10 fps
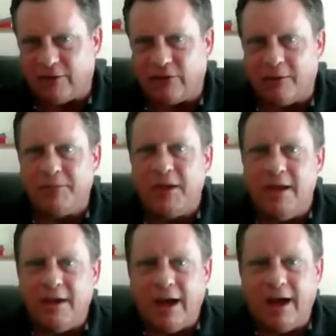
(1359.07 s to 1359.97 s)
So,
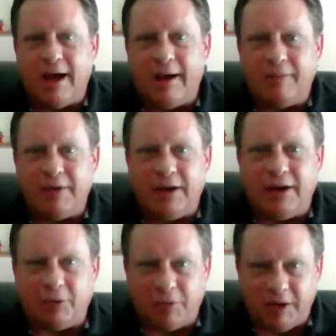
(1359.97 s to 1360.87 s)

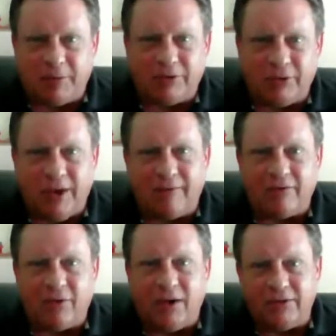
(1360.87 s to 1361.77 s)
the people do have a
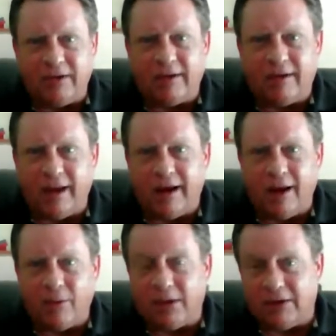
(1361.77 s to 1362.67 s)
voice, and I
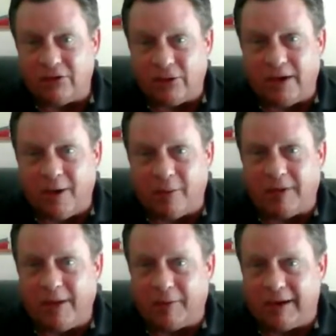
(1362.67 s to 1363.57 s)
really enjoy helping
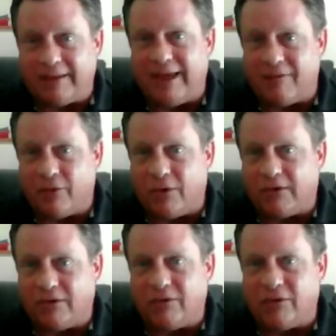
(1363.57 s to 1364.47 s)
them get that
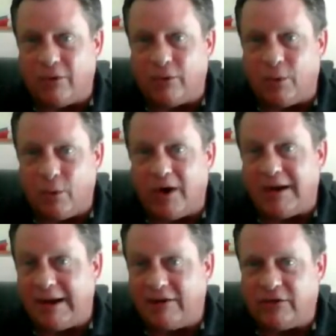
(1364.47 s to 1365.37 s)
voice to where it
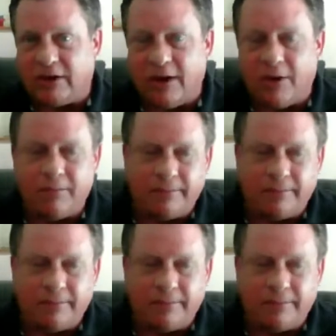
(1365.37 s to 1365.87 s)
needs to go.